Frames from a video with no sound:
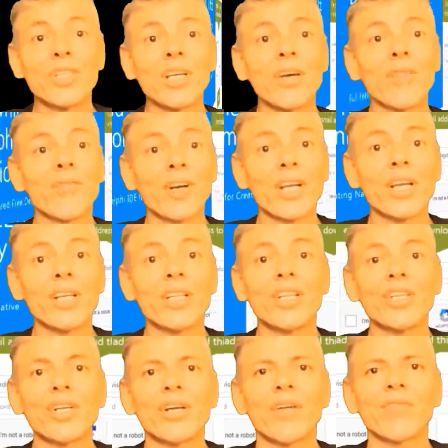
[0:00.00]
I'm using a free
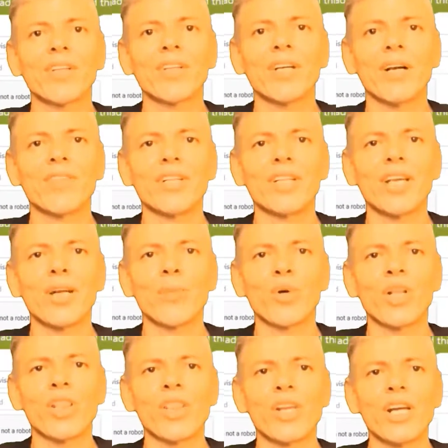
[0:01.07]
edition of Delphi
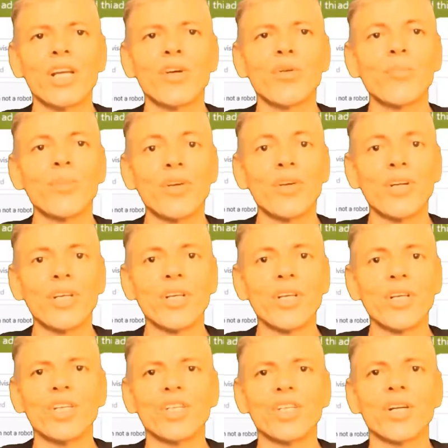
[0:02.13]
10.3
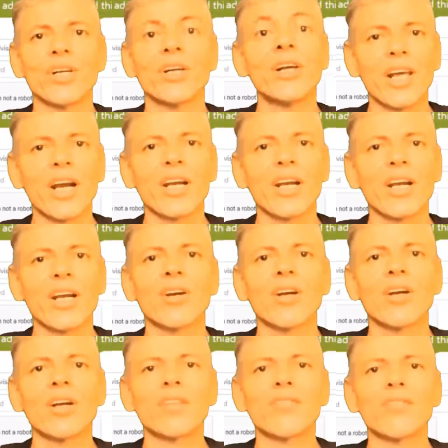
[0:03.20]
Community Edition that I
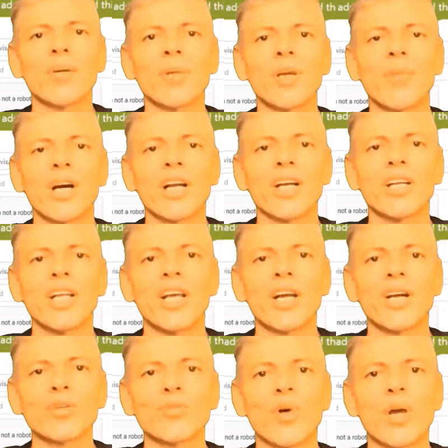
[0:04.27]
downloaded from
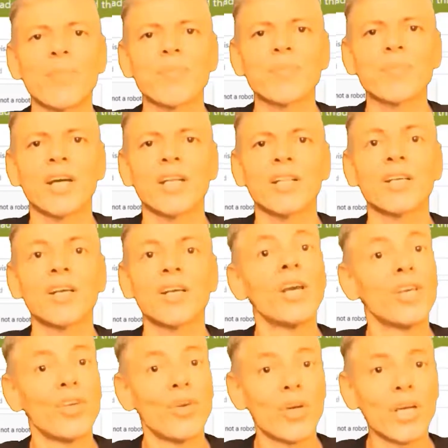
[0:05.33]
Embarcadero's website.
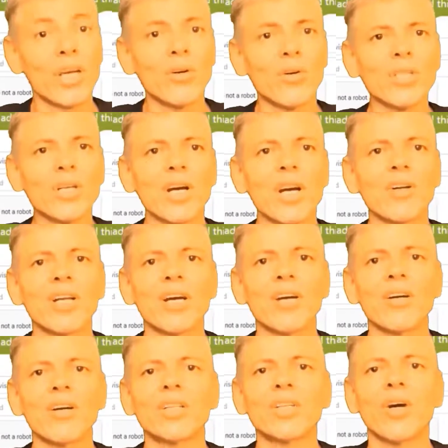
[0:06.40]
You can also go
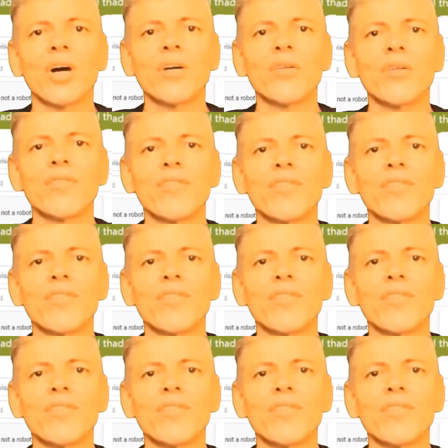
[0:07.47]
download your